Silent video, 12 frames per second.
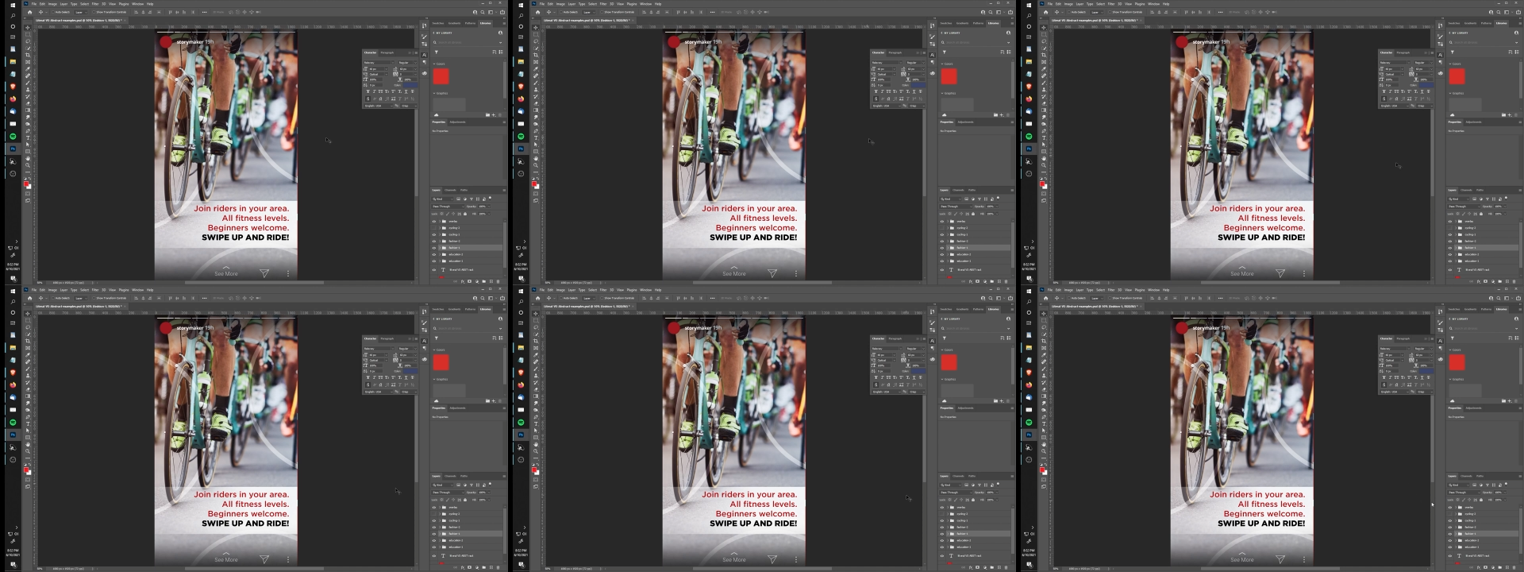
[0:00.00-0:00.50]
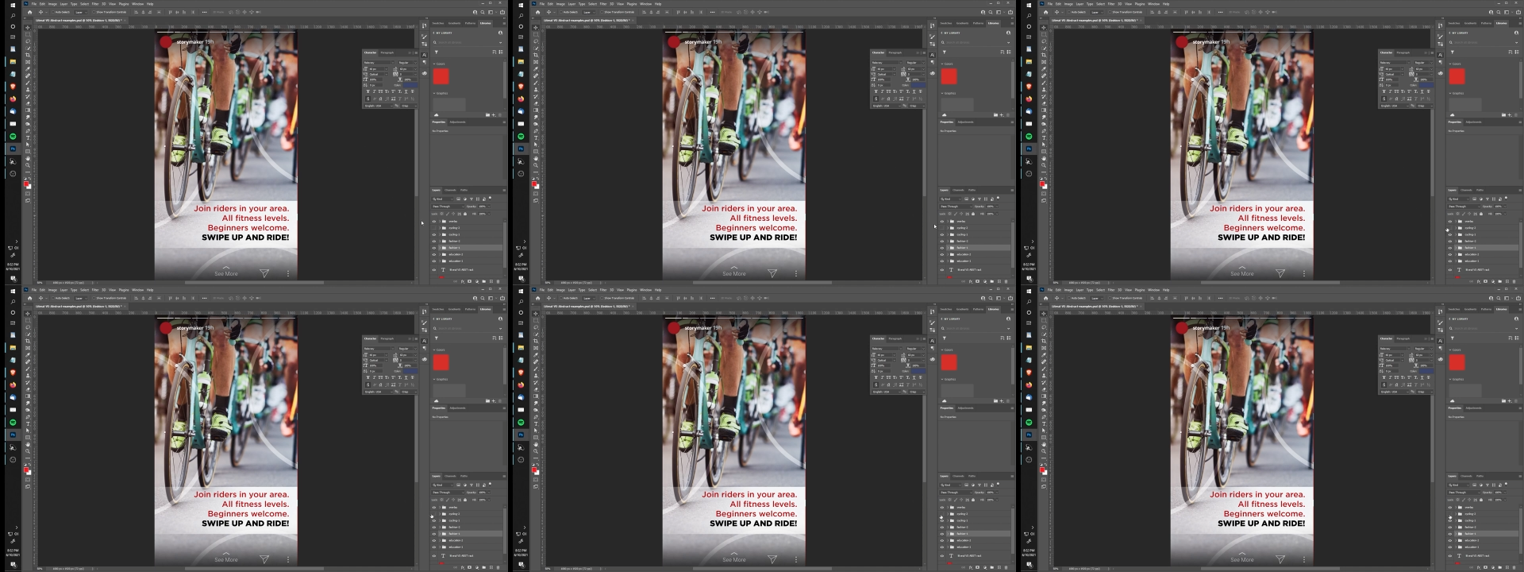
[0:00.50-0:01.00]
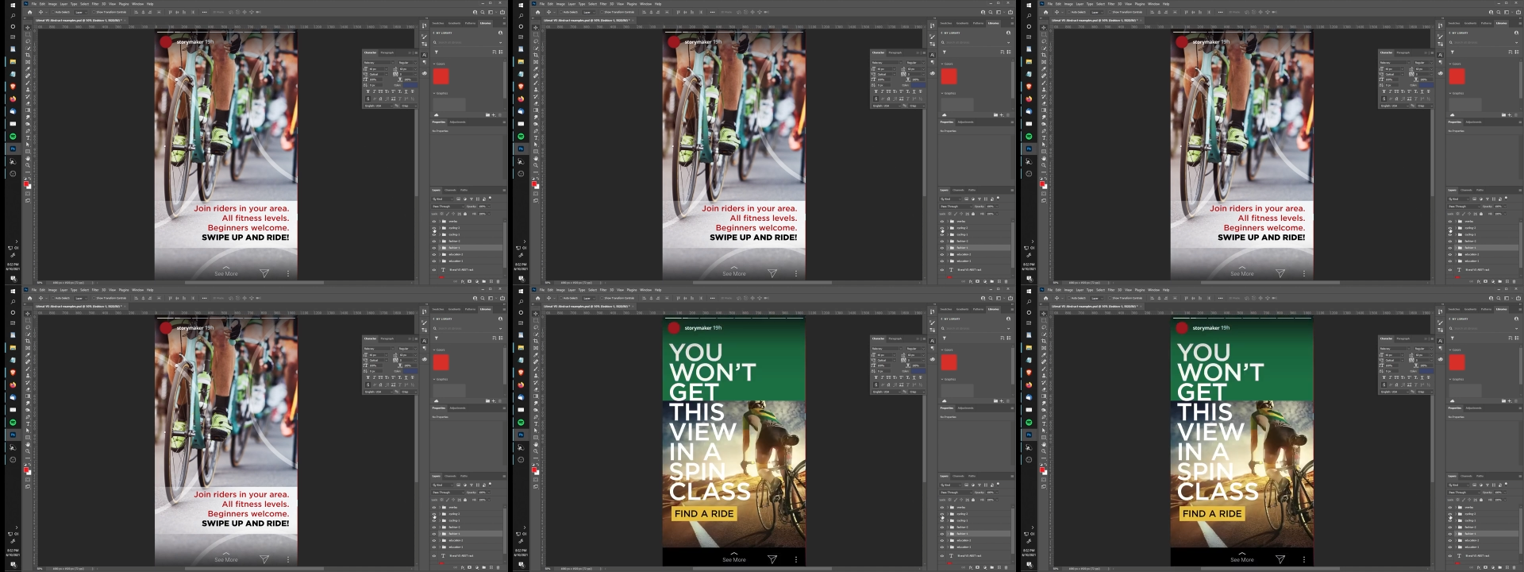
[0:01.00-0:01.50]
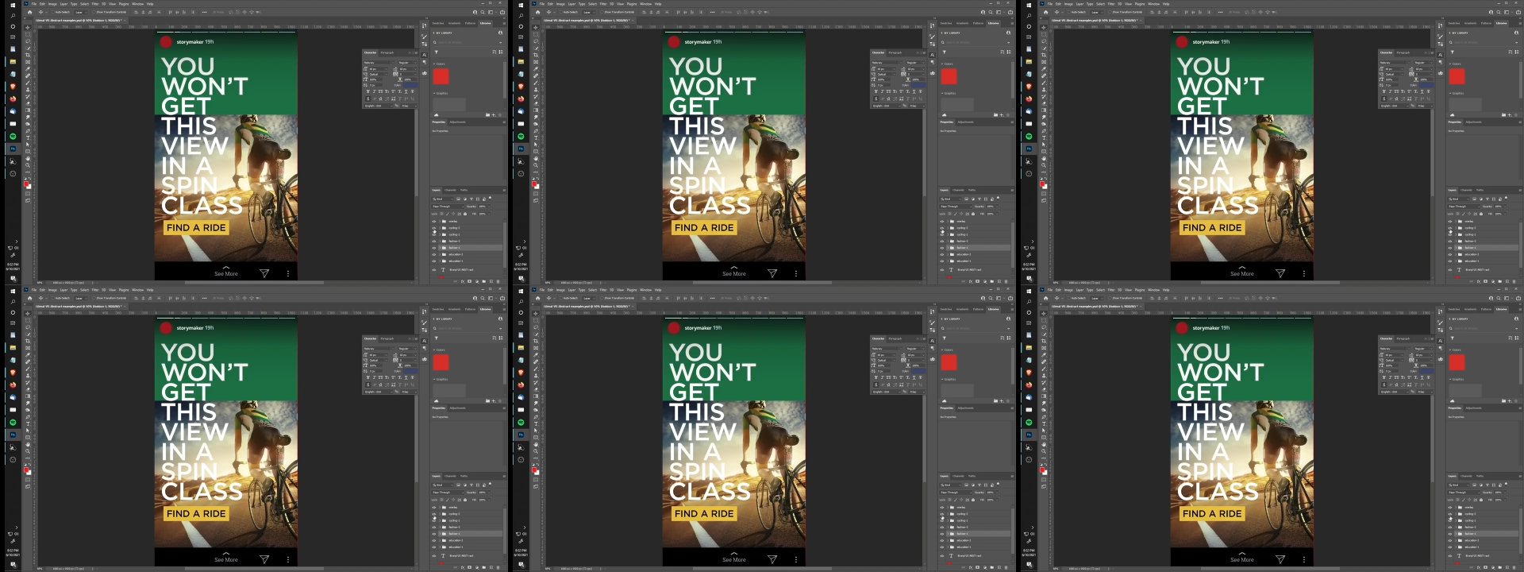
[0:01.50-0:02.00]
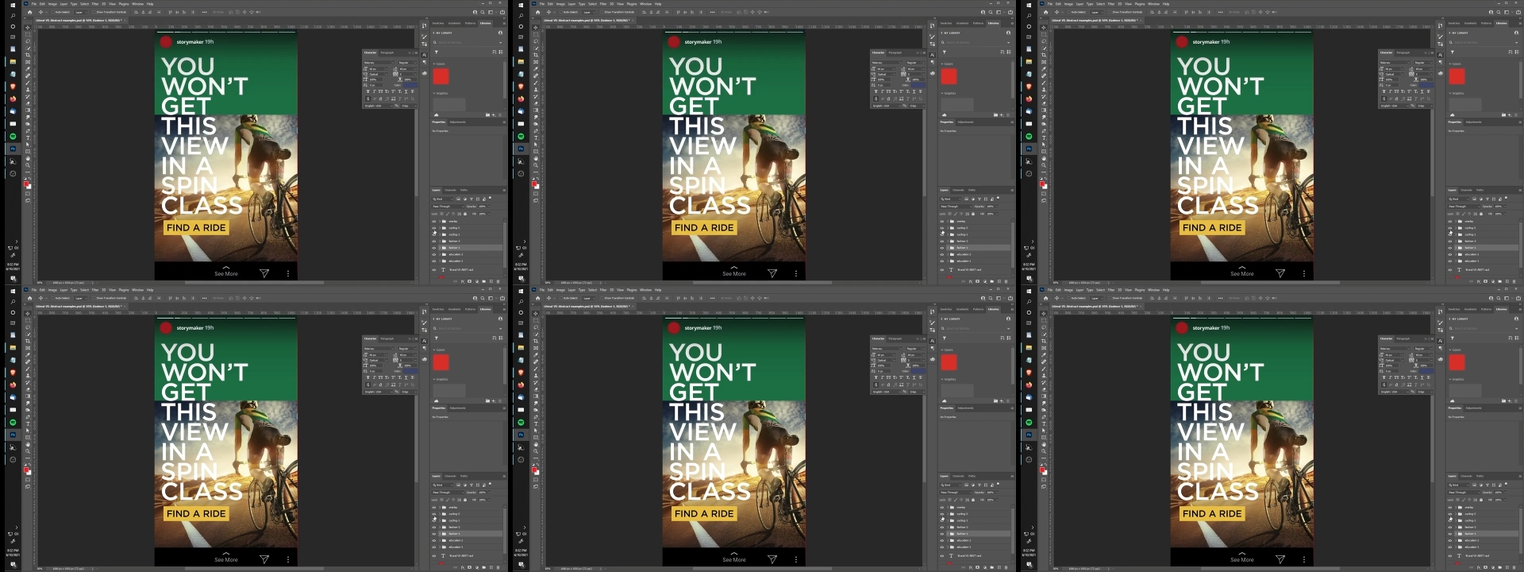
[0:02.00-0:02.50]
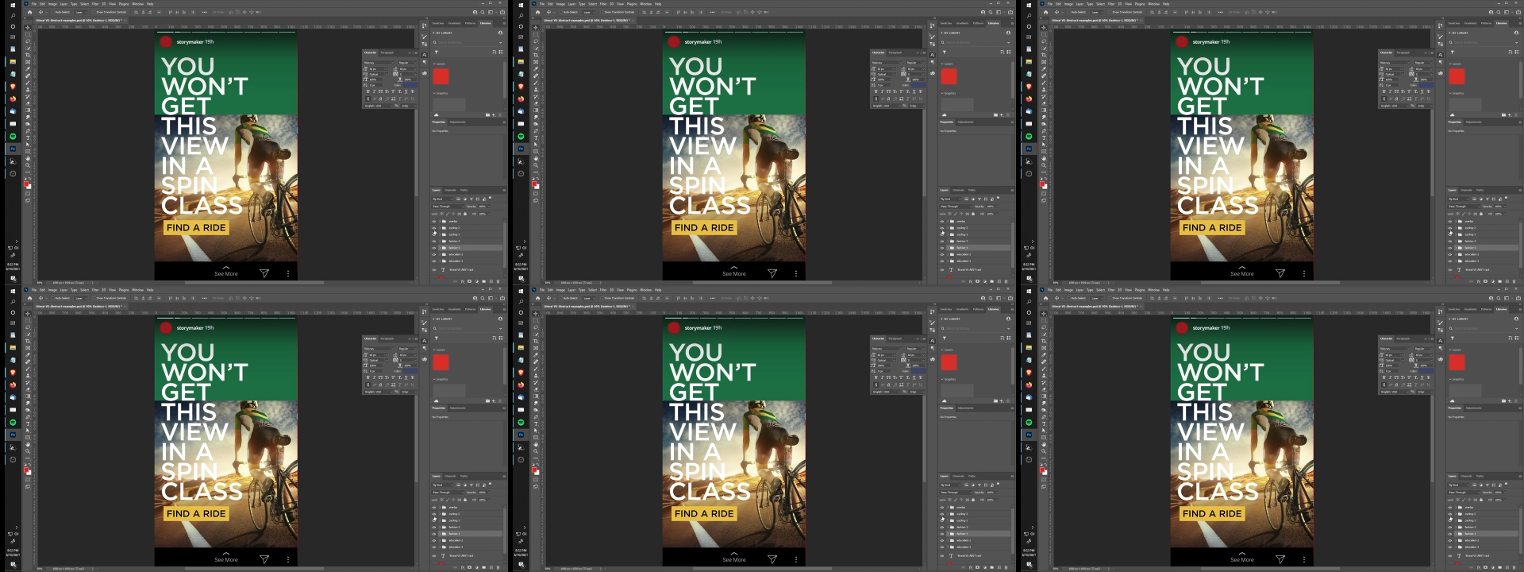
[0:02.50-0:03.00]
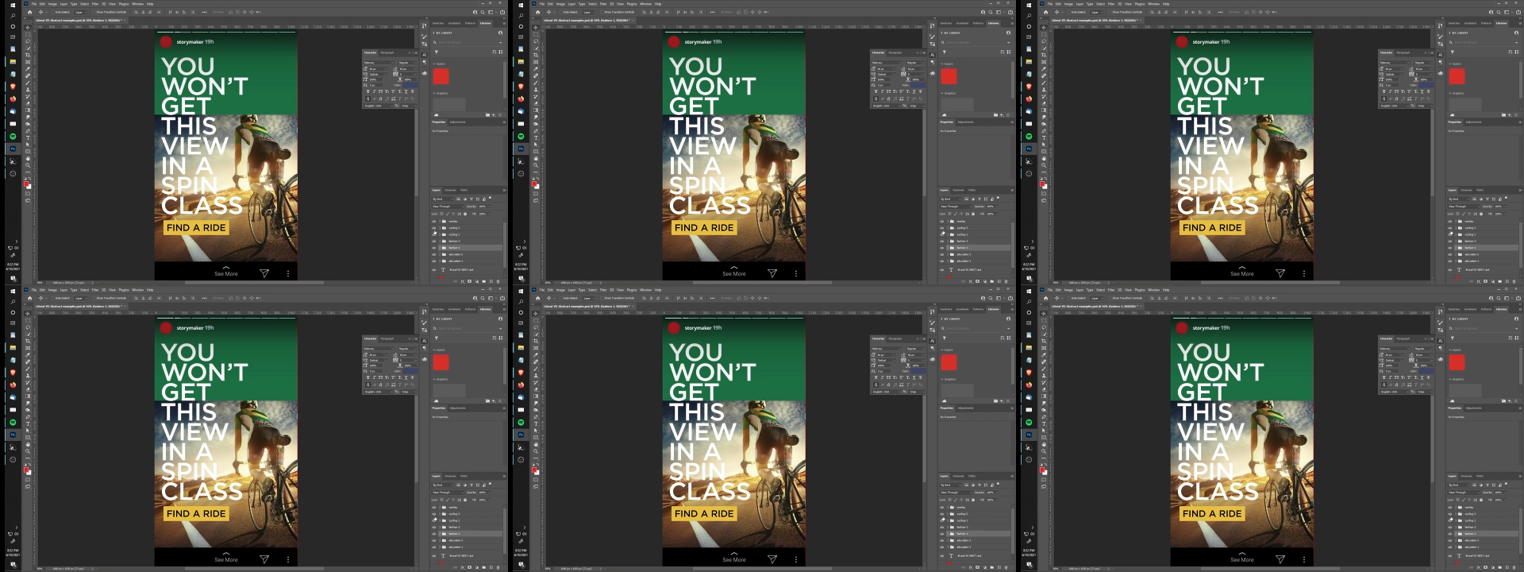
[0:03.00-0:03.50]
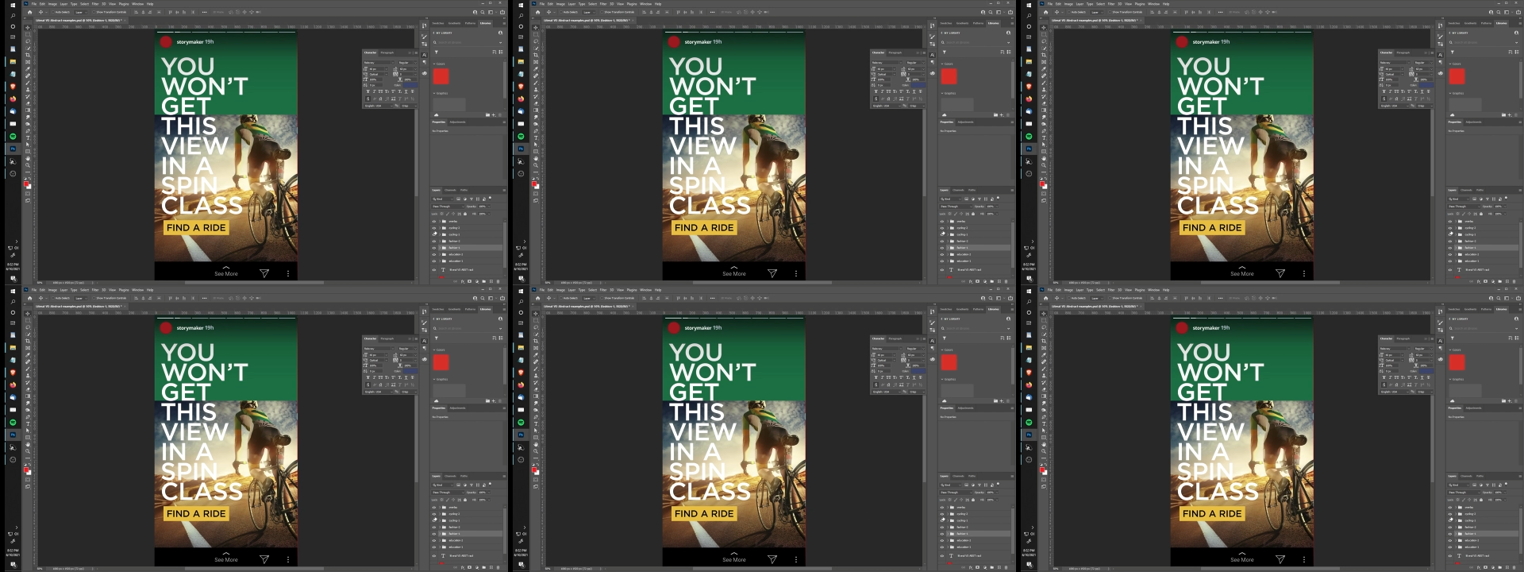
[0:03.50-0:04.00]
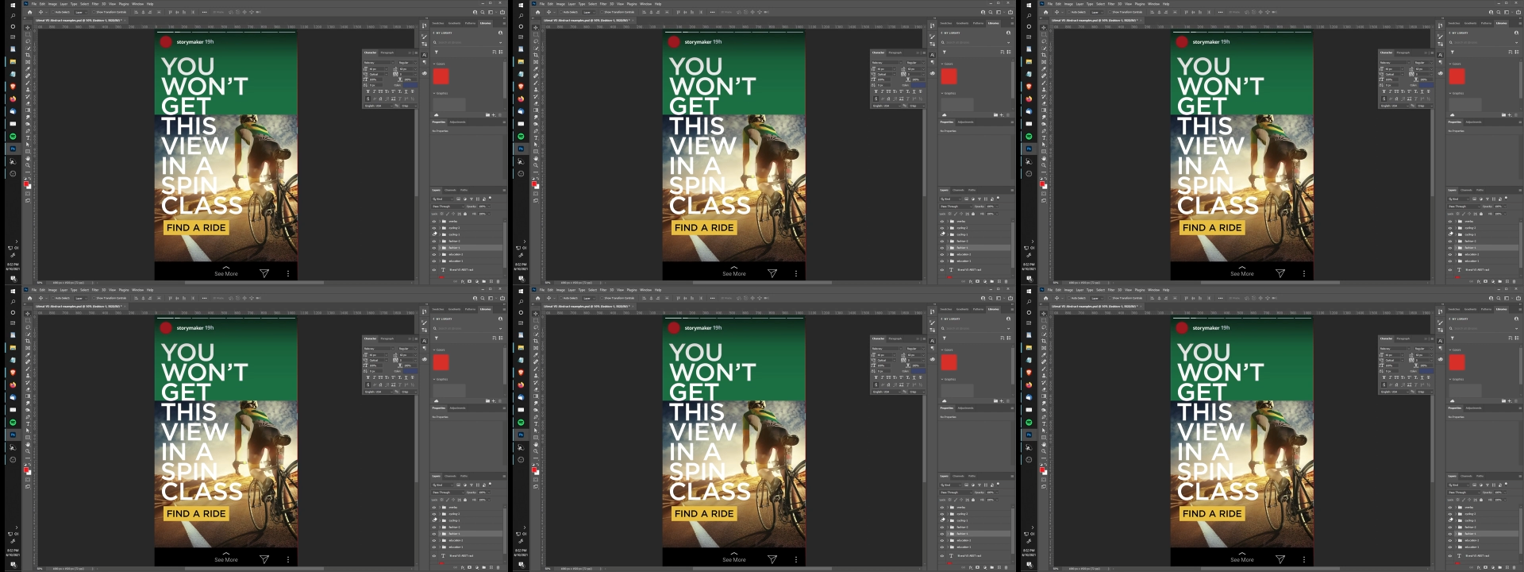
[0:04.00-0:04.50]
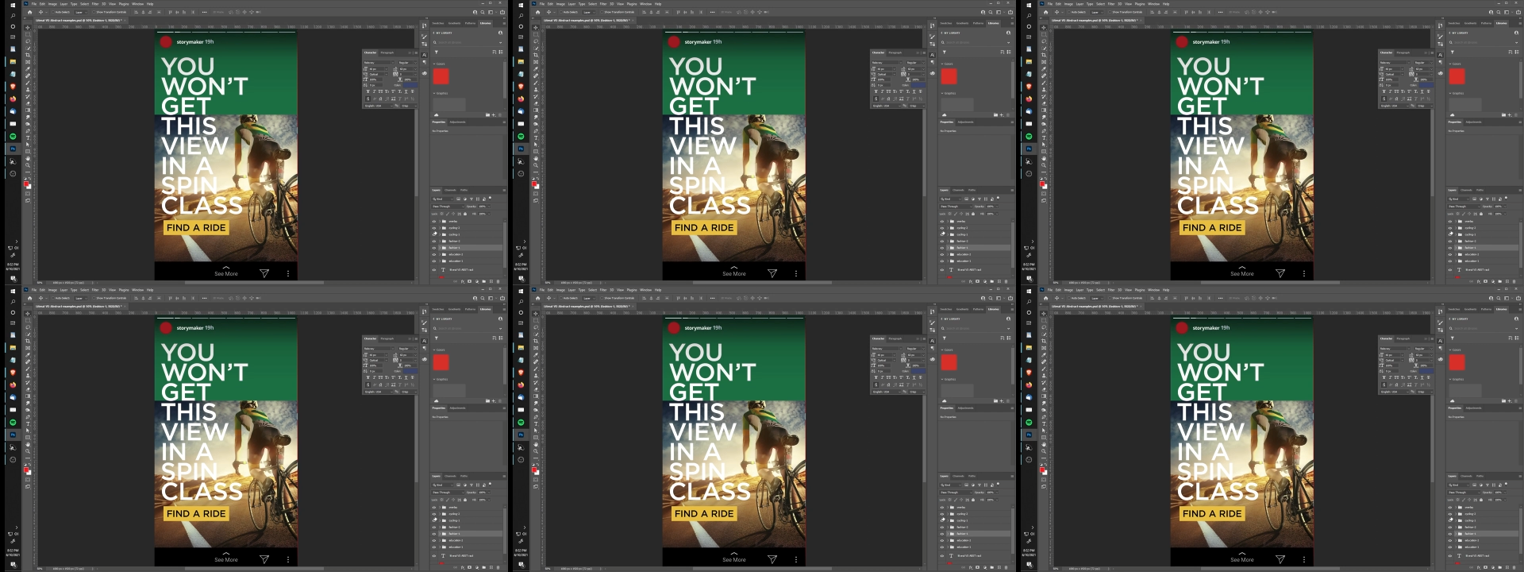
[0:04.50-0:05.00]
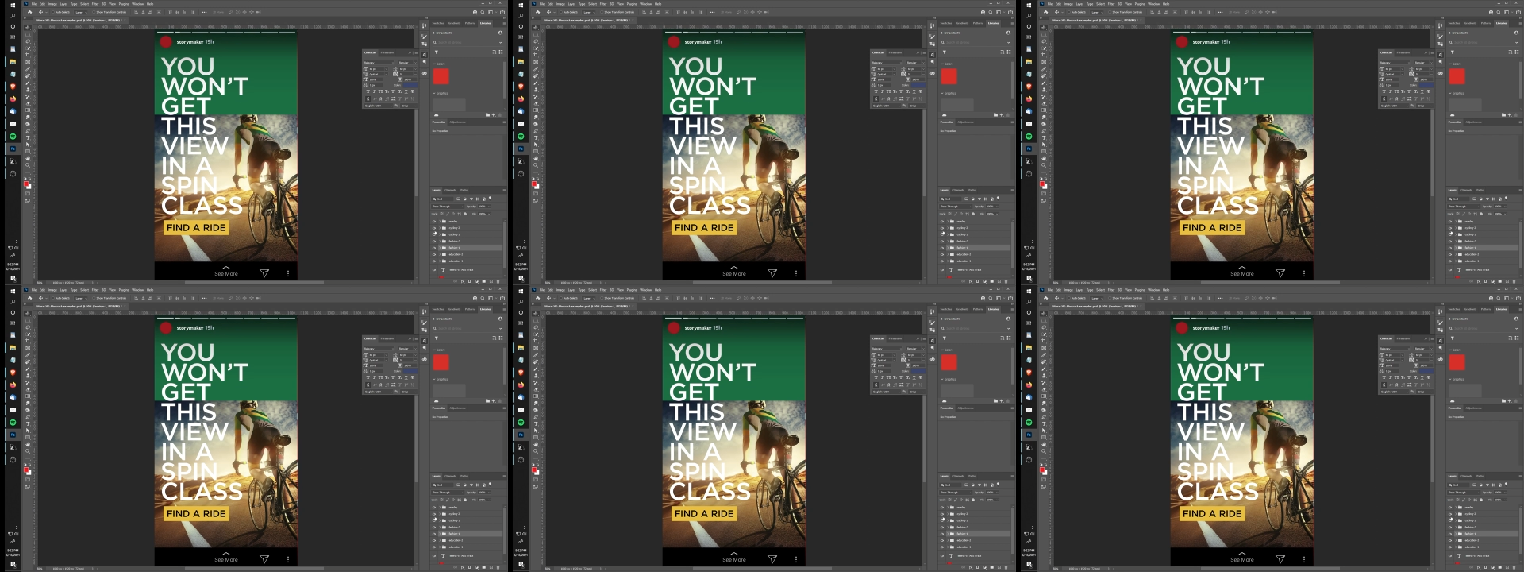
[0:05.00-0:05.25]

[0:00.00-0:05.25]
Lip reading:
Nobody's mouth can be seen.